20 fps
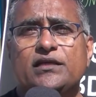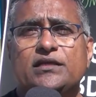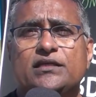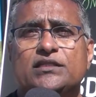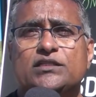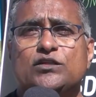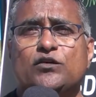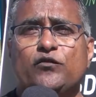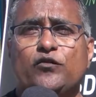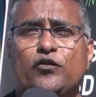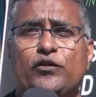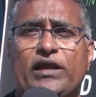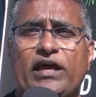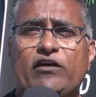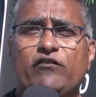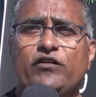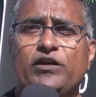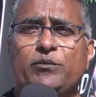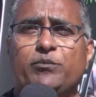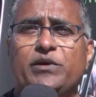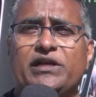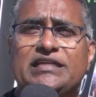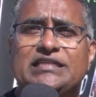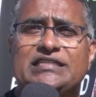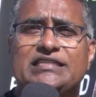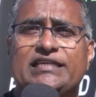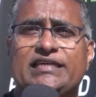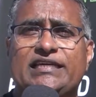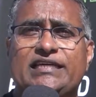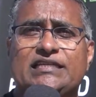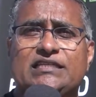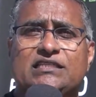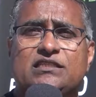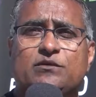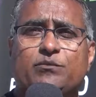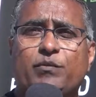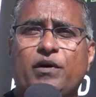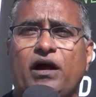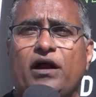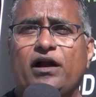So for every
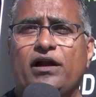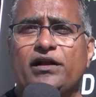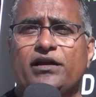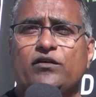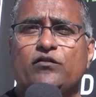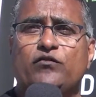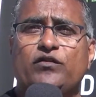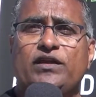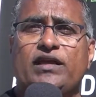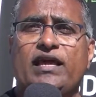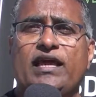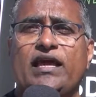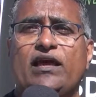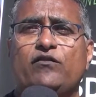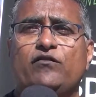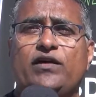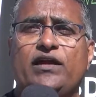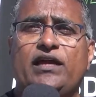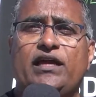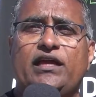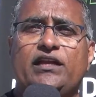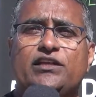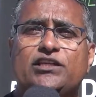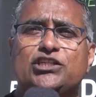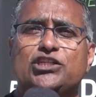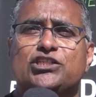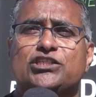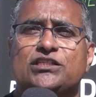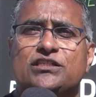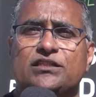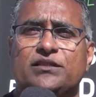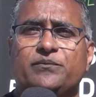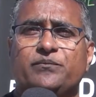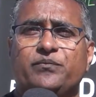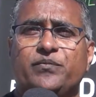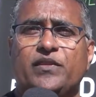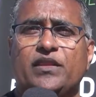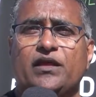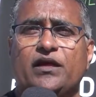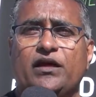printed part, we have a digital
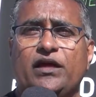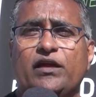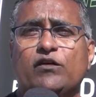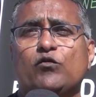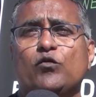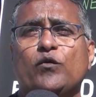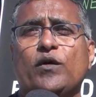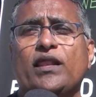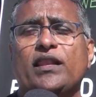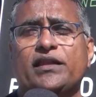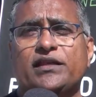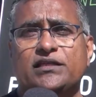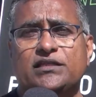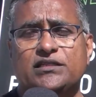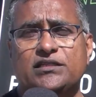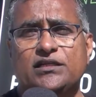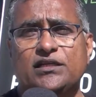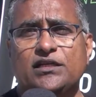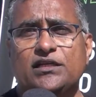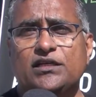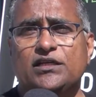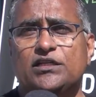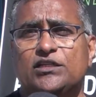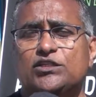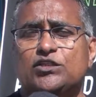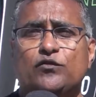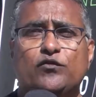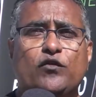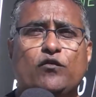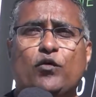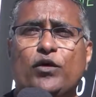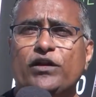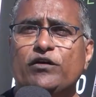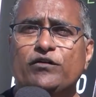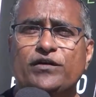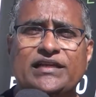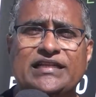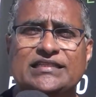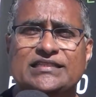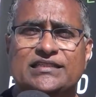equivalent. So for
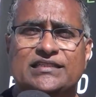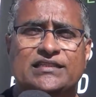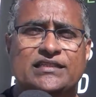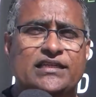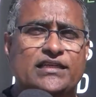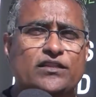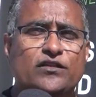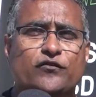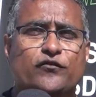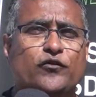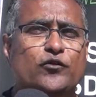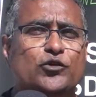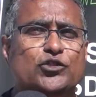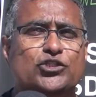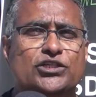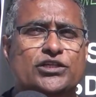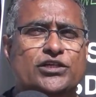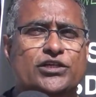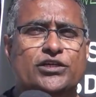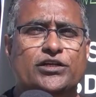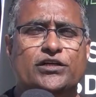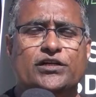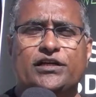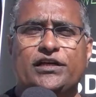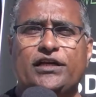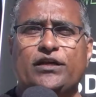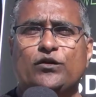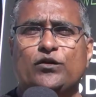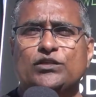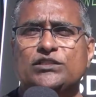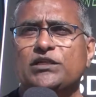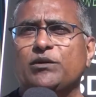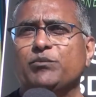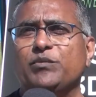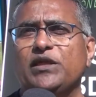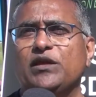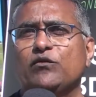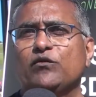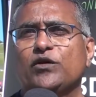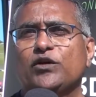whatever reason in the future,
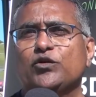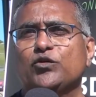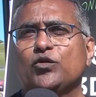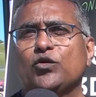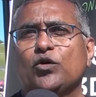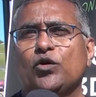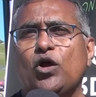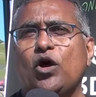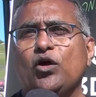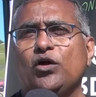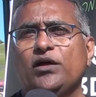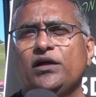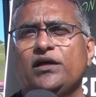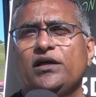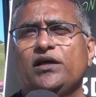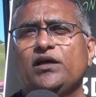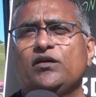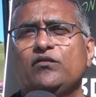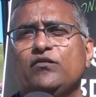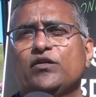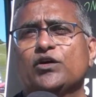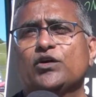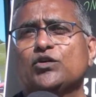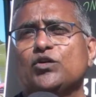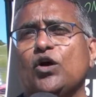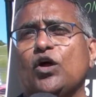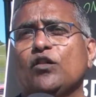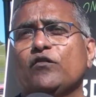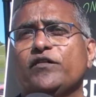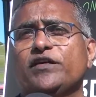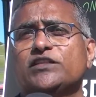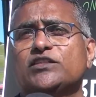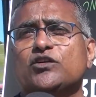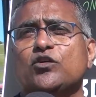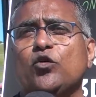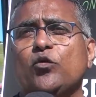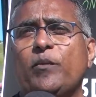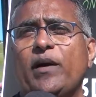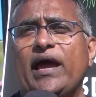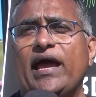something were to go wrong, we could always
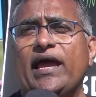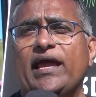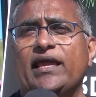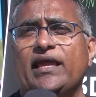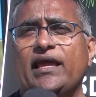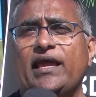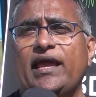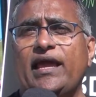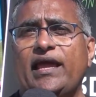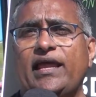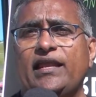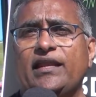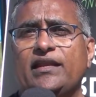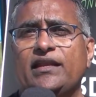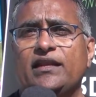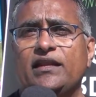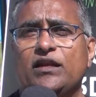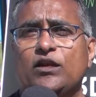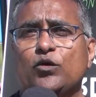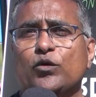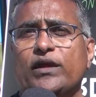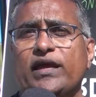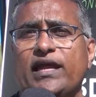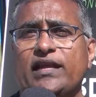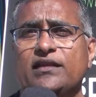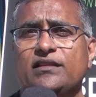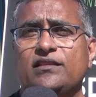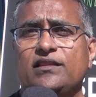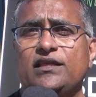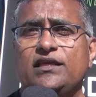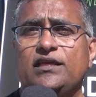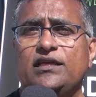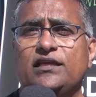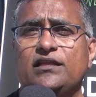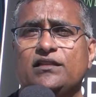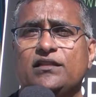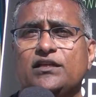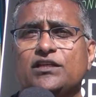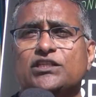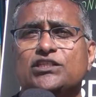go back and look at the
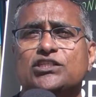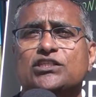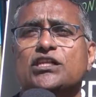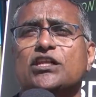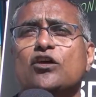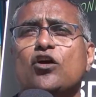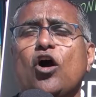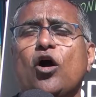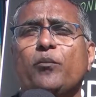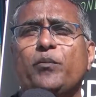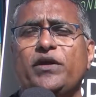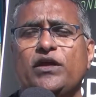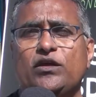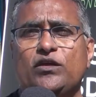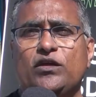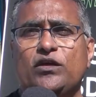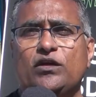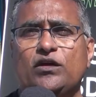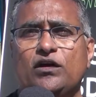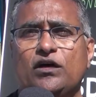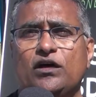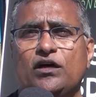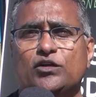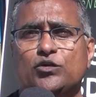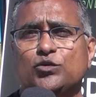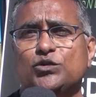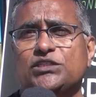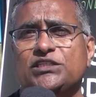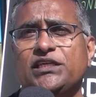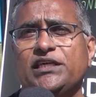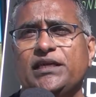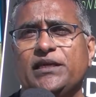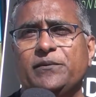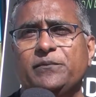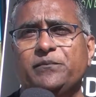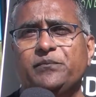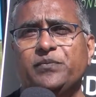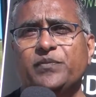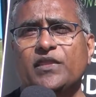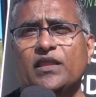digital copy to see
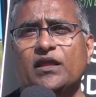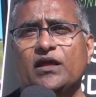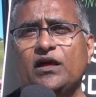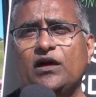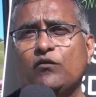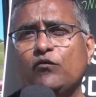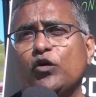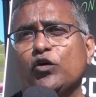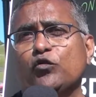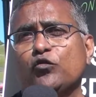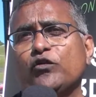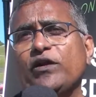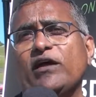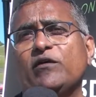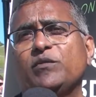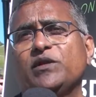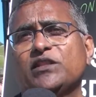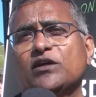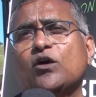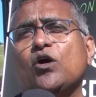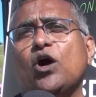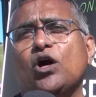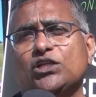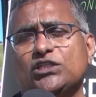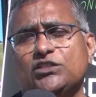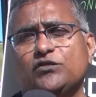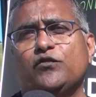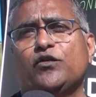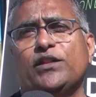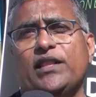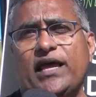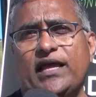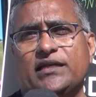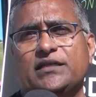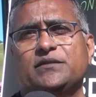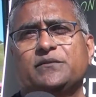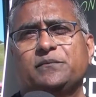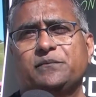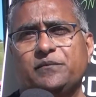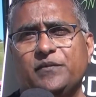what could have been the cause for that.